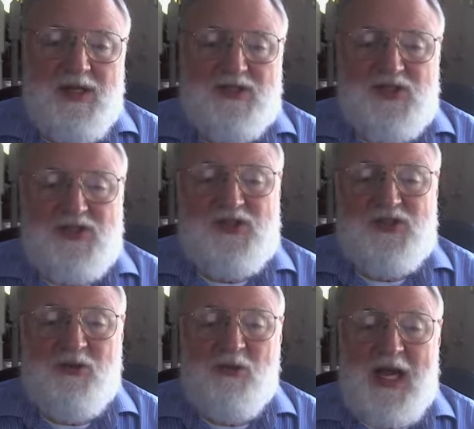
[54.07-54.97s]
Since
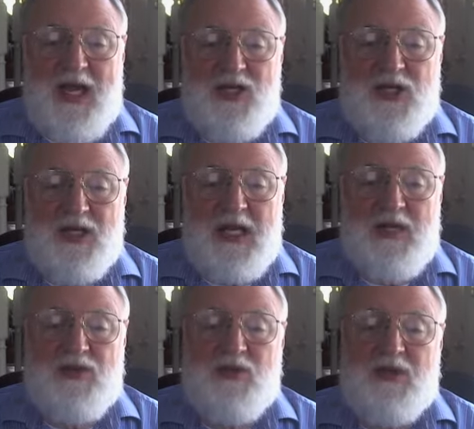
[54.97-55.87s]
its creation
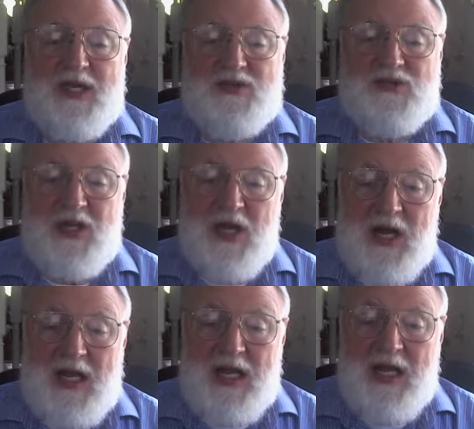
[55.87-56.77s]
in
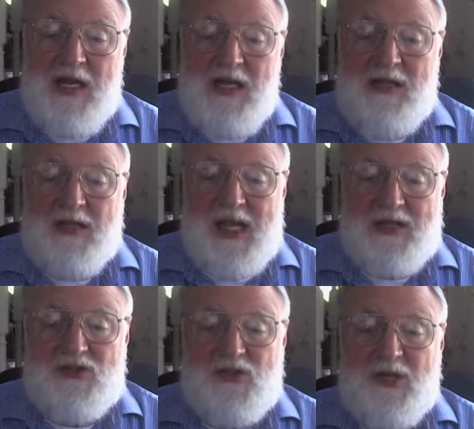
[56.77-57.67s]
2009, the
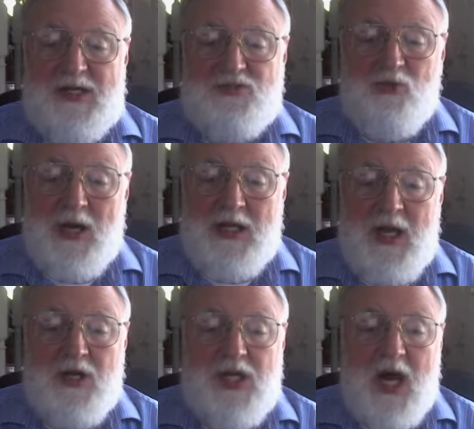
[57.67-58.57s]
Council has brought
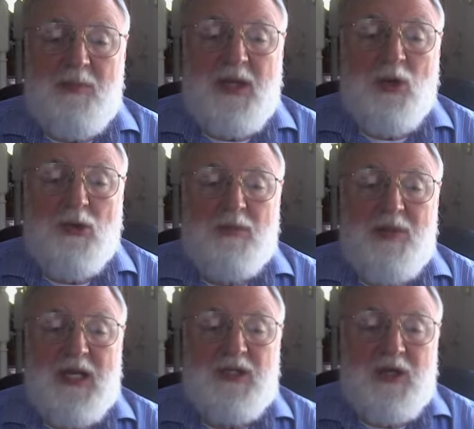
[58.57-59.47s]
top
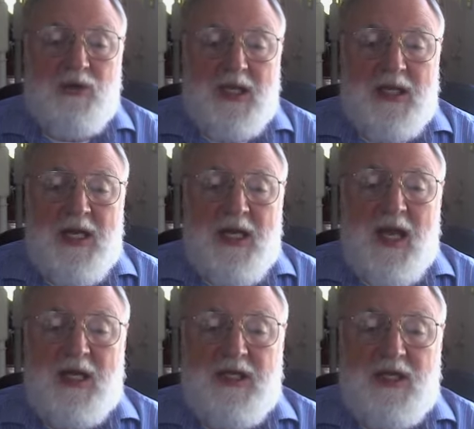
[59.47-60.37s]
European Union
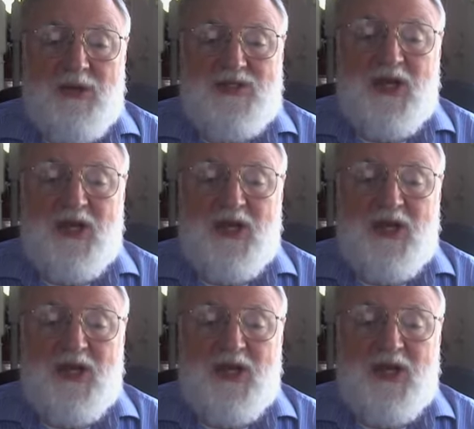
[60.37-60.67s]
and U.S.